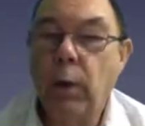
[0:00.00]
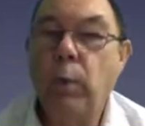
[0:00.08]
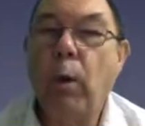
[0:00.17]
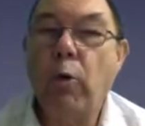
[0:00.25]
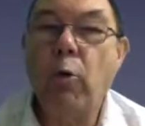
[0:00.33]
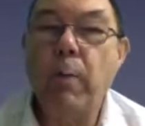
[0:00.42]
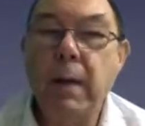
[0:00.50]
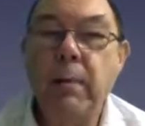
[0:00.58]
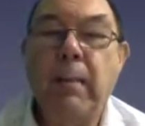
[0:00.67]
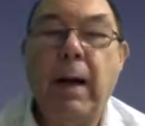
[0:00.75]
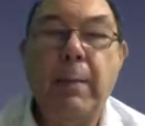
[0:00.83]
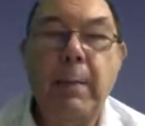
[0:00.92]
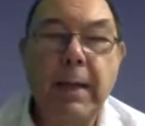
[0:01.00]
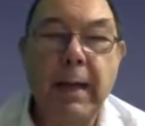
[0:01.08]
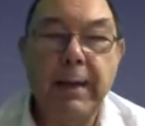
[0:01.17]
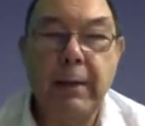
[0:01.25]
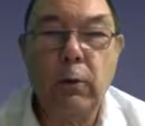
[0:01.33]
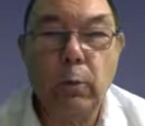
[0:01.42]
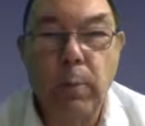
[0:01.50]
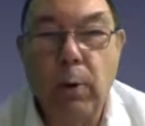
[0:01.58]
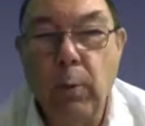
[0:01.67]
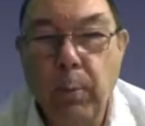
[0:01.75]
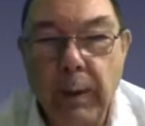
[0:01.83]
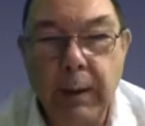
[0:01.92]
And what we mean by mechanical
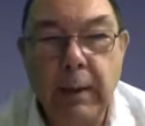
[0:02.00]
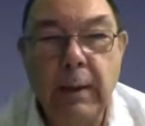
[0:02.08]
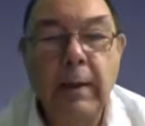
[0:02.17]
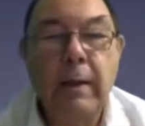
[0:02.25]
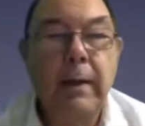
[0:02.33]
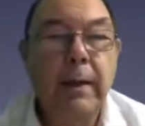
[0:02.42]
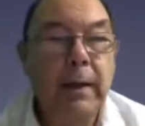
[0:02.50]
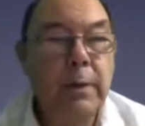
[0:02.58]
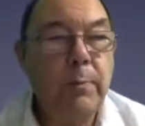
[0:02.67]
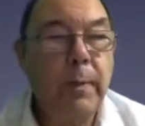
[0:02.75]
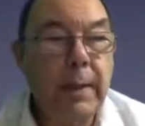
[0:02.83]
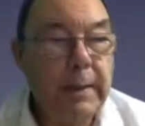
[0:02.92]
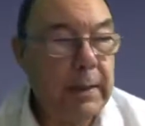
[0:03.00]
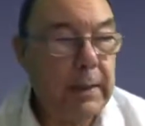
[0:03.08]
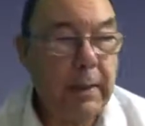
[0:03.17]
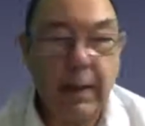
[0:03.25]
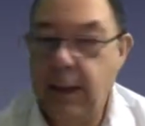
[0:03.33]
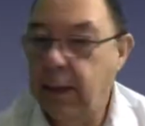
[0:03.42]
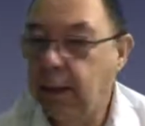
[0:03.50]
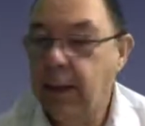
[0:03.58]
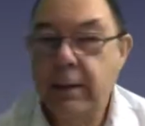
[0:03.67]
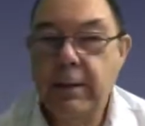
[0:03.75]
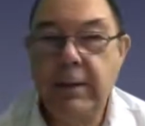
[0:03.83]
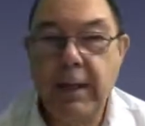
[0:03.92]
pulping is basically
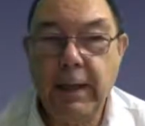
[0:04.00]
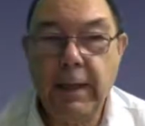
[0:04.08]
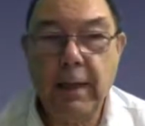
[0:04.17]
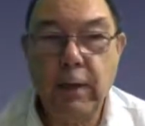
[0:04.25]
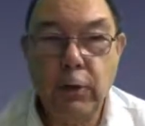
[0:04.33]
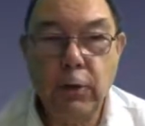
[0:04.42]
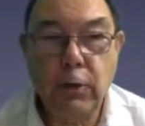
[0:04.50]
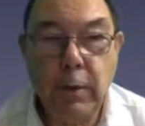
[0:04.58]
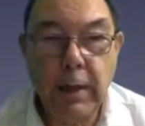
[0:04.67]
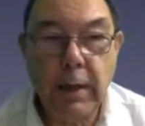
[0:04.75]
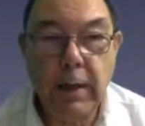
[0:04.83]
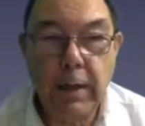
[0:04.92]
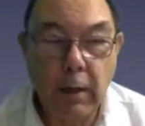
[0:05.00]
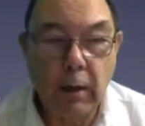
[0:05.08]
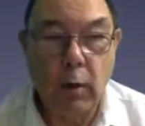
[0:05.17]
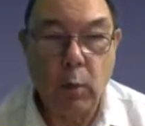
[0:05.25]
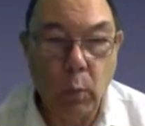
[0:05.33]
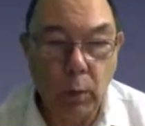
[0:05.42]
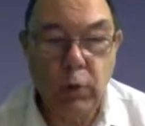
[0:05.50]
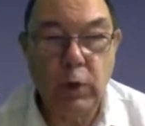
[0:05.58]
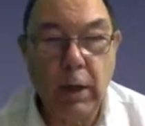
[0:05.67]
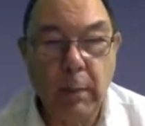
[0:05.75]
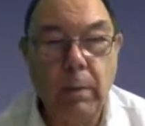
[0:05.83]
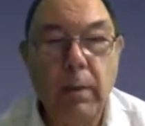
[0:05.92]
taking a tree or a wood
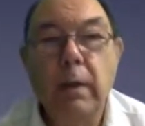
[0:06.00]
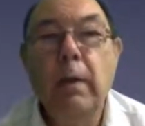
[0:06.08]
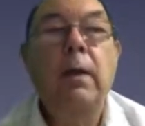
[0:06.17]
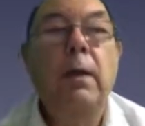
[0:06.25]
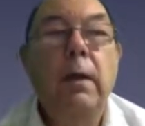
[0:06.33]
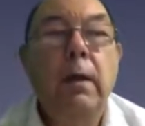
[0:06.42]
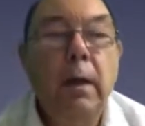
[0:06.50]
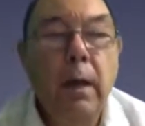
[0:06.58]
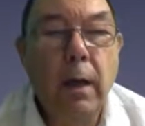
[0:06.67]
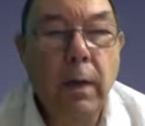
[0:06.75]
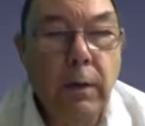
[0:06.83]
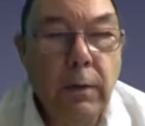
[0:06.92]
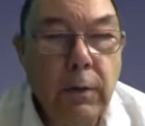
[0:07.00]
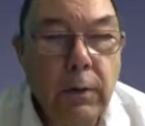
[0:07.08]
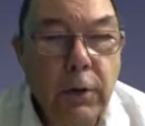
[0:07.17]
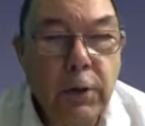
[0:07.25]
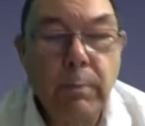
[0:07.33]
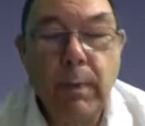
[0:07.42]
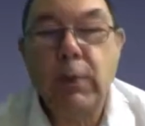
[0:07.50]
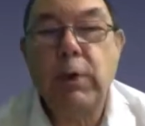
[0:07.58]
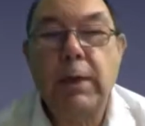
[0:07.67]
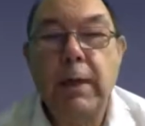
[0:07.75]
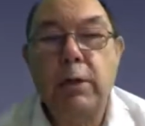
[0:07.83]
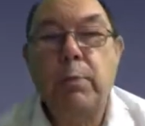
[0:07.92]
chip and
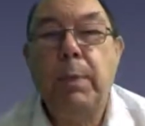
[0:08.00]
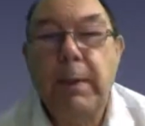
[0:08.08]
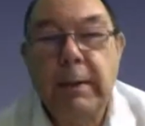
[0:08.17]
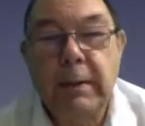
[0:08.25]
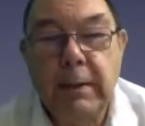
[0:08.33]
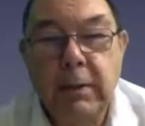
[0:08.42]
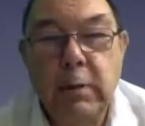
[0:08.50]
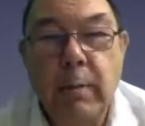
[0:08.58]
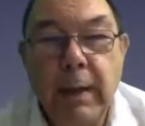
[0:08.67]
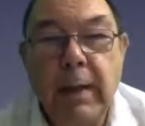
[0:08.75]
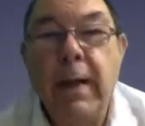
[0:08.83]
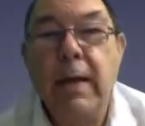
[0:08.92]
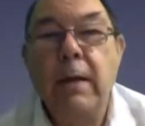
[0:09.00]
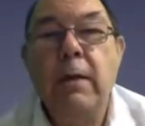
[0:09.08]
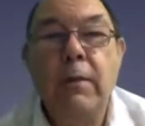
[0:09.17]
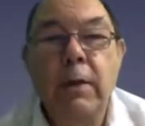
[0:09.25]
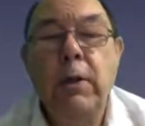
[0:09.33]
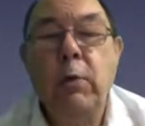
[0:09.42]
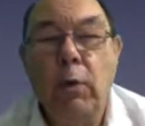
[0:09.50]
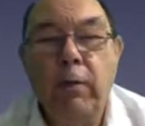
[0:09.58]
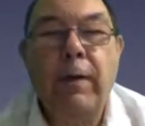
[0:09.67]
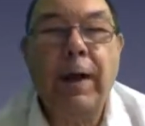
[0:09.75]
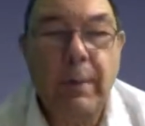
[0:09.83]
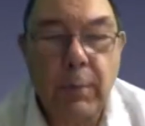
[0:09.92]
smashing it to pieces to make individual
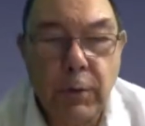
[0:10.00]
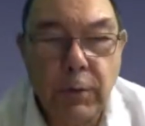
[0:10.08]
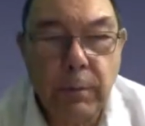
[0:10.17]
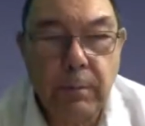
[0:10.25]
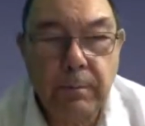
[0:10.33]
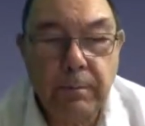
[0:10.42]
fibres.